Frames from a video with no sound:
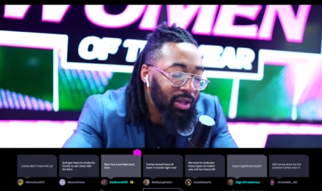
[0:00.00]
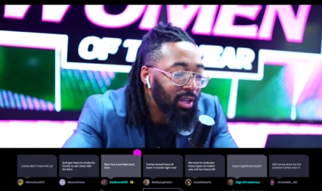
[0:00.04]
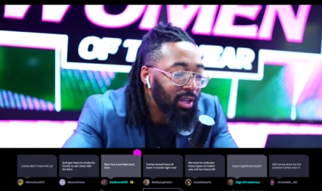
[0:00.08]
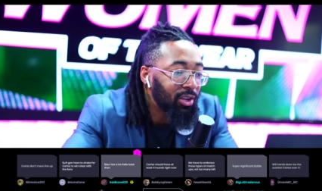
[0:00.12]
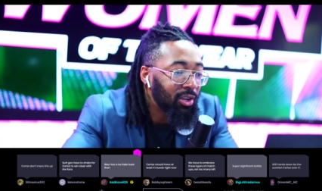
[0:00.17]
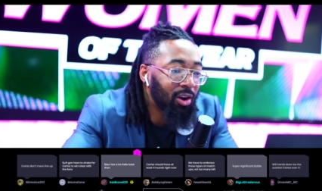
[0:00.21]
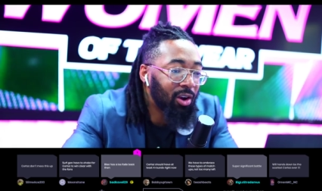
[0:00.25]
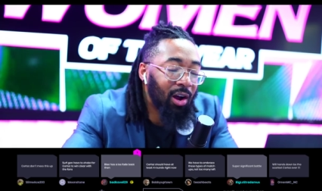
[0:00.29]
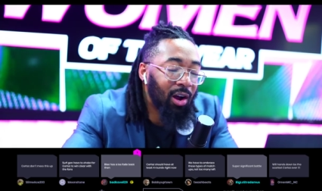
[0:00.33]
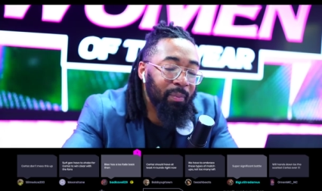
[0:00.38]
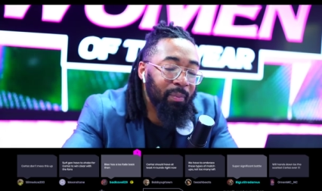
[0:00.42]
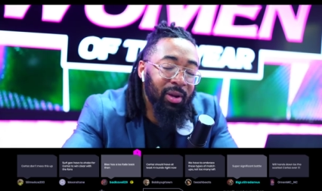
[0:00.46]

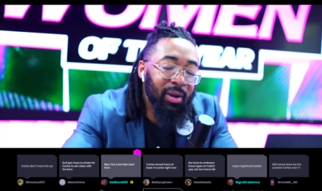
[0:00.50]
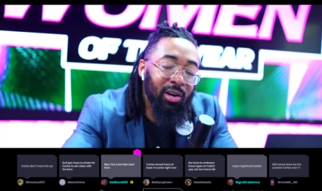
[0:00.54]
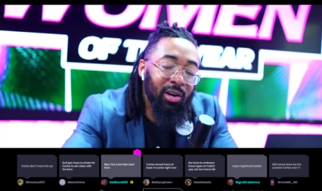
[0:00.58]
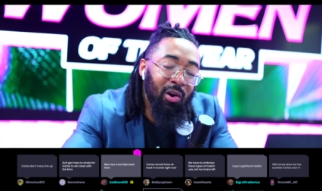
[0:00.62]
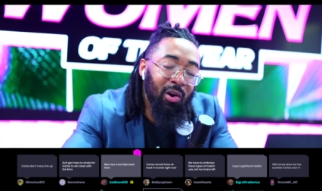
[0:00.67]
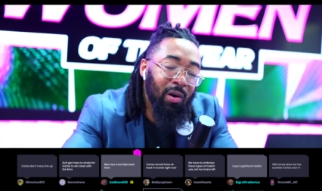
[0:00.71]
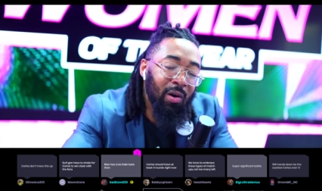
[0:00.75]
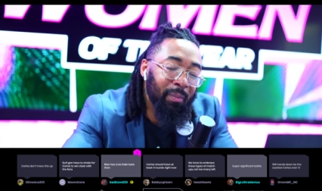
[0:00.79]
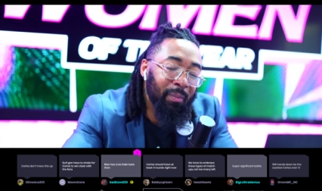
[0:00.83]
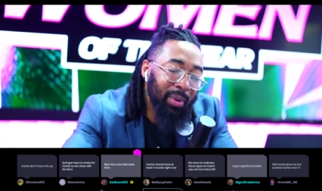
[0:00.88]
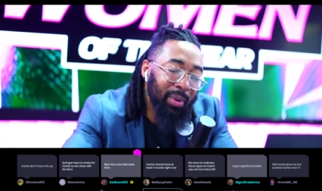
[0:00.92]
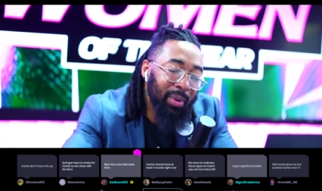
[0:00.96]
Y'all been
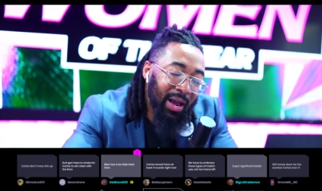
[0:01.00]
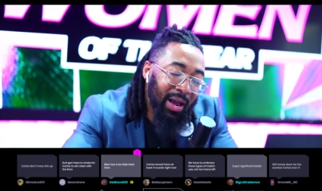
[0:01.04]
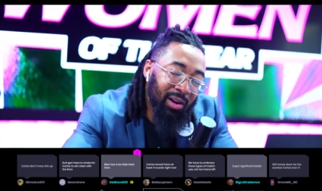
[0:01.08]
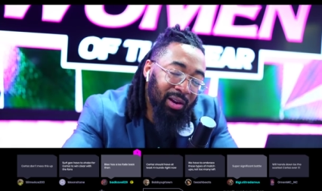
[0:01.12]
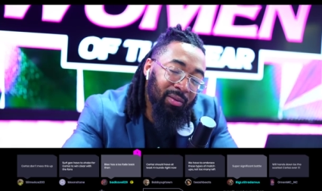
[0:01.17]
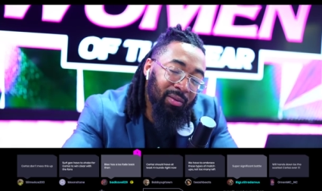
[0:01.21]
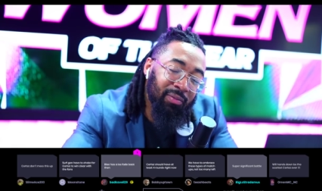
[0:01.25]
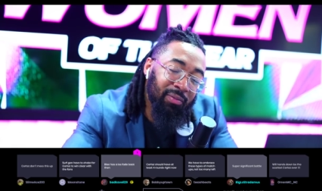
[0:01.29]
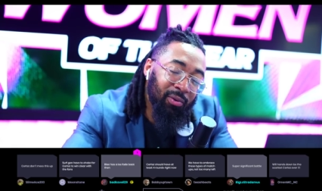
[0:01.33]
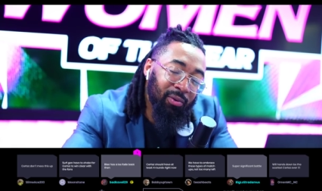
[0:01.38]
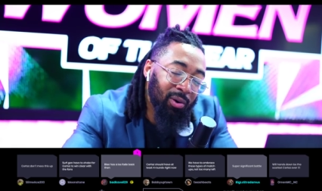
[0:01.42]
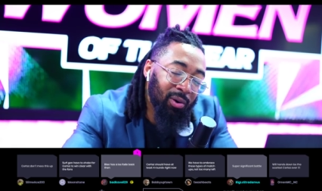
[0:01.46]
going back and
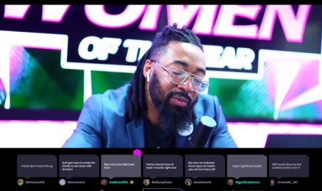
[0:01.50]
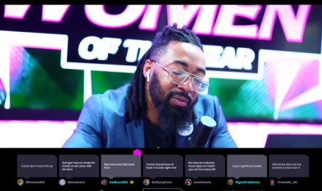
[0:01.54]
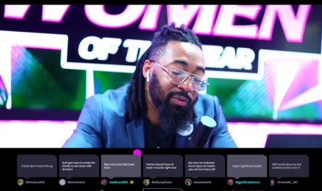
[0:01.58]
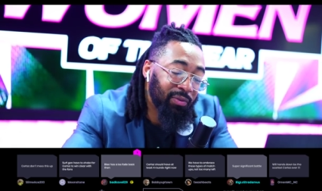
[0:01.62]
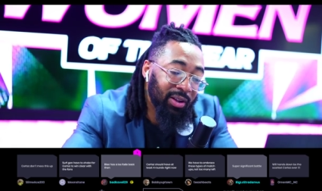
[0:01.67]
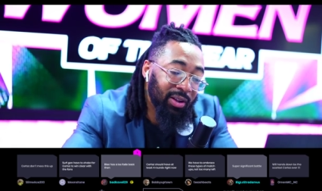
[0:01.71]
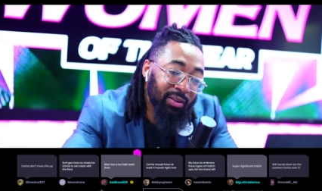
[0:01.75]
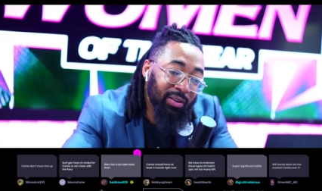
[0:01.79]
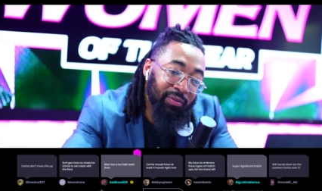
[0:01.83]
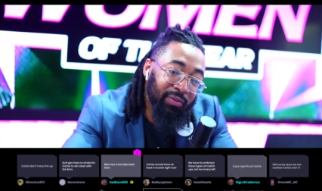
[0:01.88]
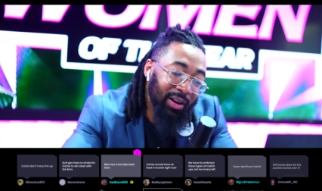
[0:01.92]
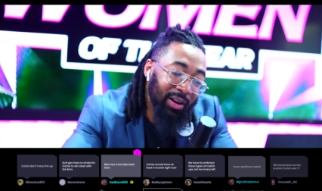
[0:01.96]
forth
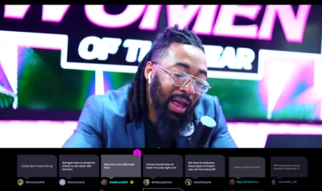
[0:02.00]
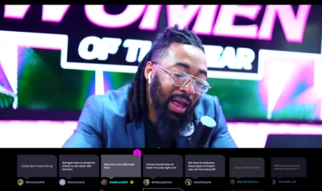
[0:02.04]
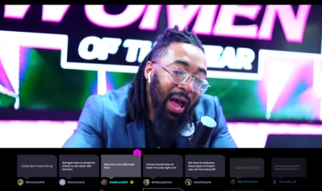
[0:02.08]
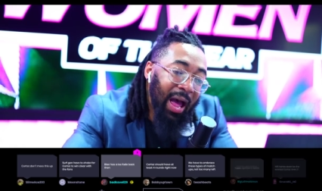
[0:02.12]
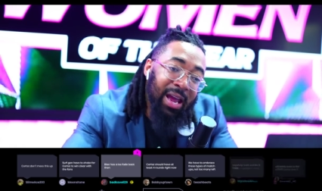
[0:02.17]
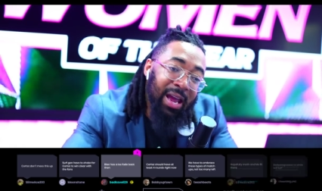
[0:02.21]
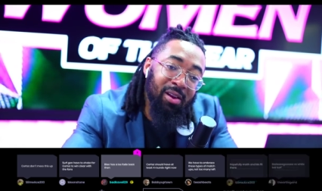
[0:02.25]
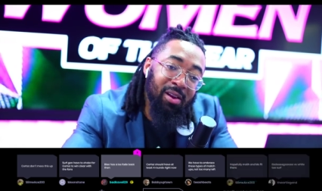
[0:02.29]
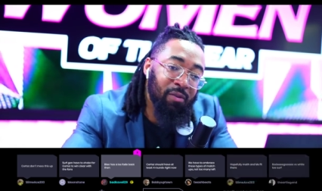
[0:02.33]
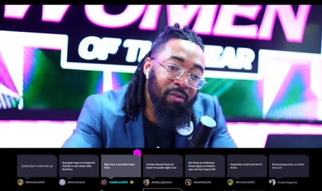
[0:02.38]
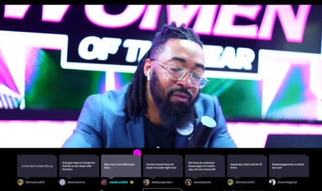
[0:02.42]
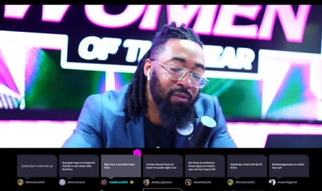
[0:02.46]
for, for
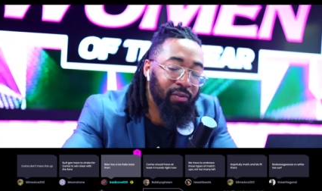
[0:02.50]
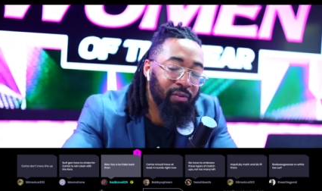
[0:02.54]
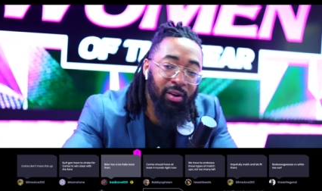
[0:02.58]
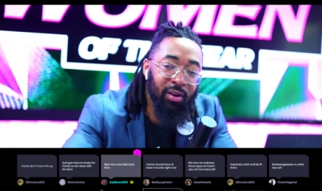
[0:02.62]
life.